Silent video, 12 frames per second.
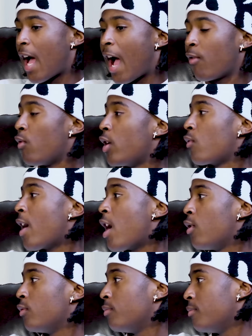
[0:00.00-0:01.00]
I run
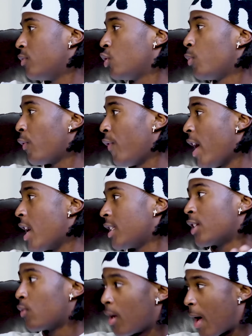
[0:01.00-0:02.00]
around super fast.
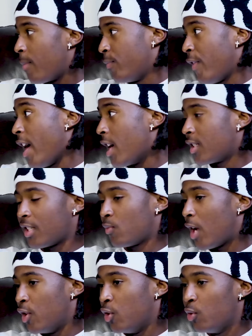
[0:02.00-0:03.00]
That's why I'm fast. That's
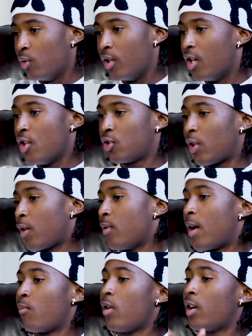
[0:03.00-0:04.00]
what I do. So like
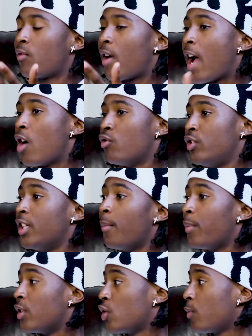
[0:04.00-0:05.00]
when I'm running around,
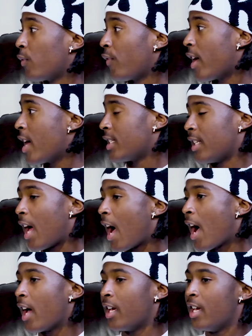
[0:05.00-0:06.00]
jumping super fast and
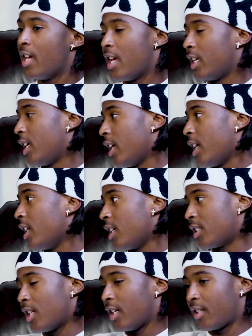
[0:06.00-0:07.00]
high and get hit,
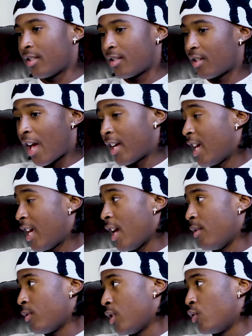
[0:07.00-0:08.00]
it's like I can't
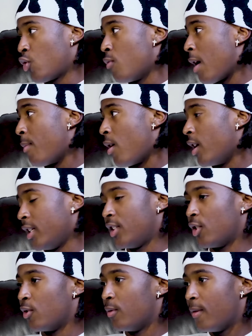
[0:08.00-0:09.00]
control my body.
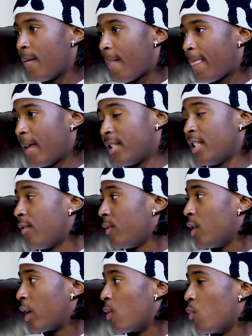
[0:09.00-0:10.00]
So it's definitely
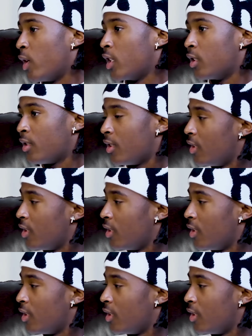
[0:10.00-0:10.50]
like a weird.